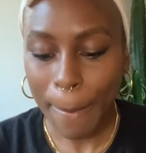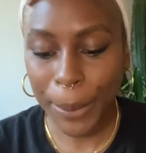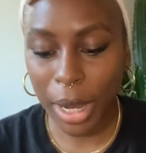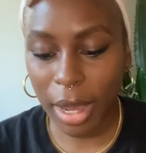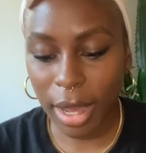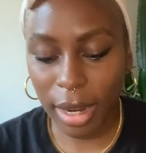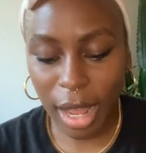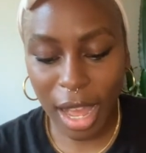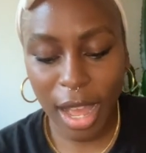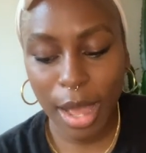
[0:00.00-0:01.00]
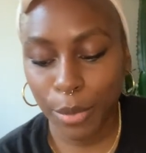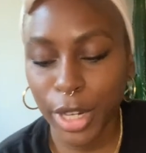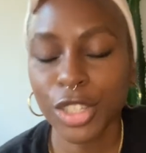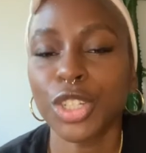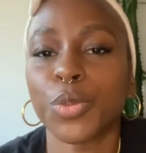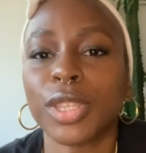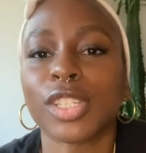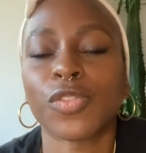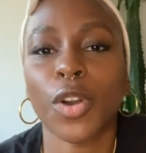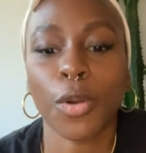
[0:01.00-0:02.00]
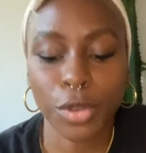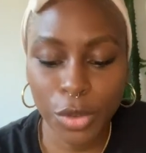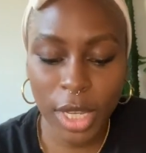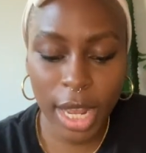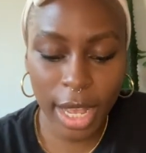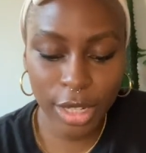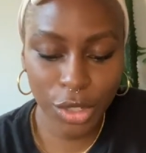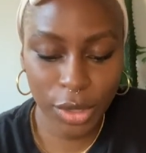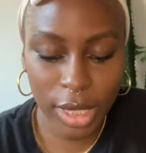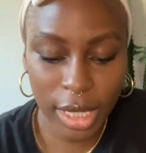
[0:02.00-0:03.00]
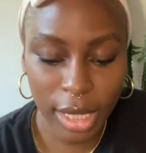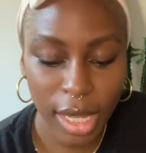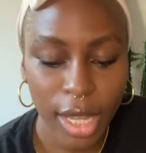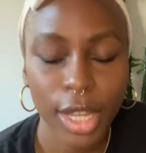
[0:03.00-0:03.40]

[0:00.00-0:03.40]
But I'm pretty sure with this phone, you can actually